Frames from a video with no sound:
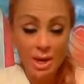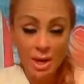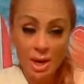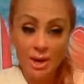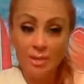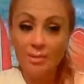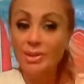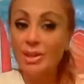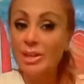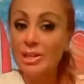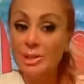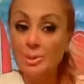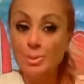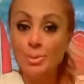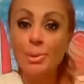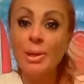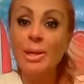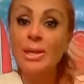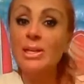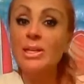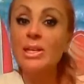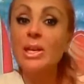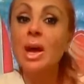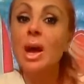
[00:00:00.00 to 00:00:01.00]
Everything has a
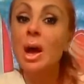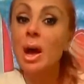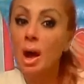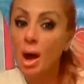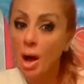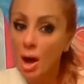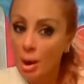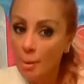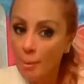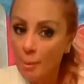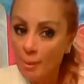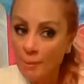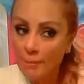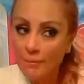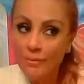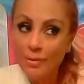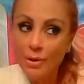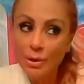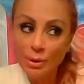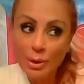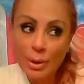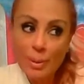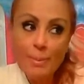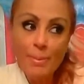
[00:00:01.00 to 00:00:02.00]
place. I'm
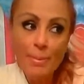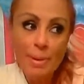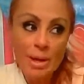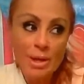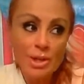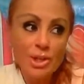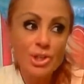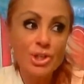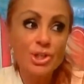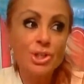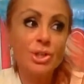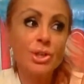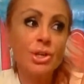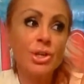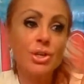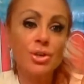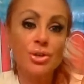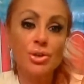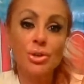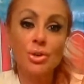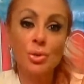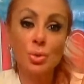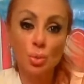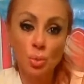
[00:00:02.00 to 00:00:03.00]
very much
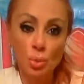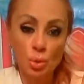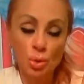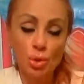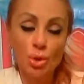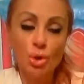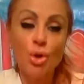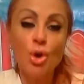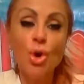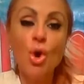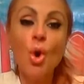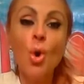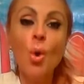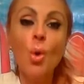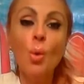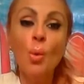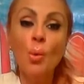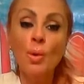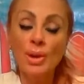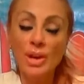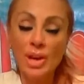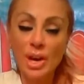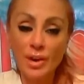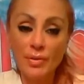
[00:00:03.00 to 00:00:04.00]
into the rule.
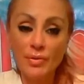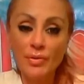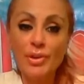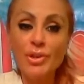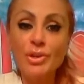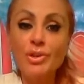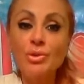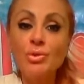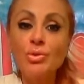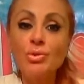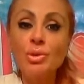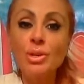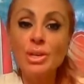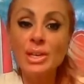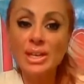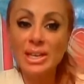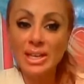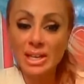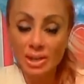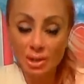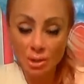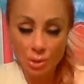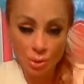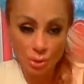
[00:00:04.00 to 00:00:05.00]
Whatever you
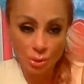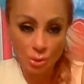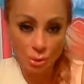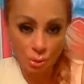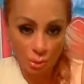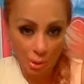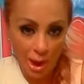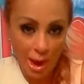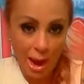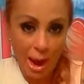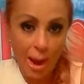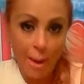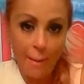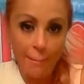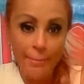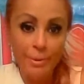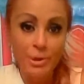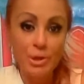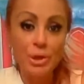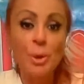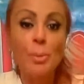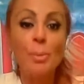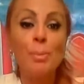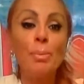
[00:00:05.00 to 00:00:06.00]

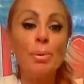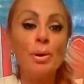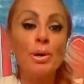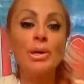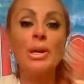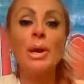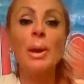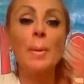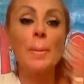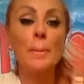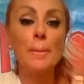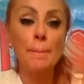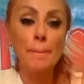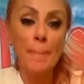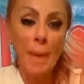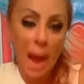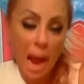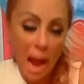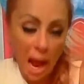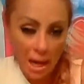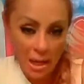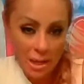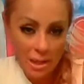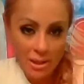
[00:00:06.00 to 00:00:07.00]
grab, you put it
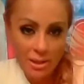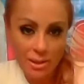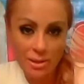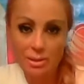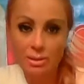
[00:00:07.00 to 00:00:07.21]
back.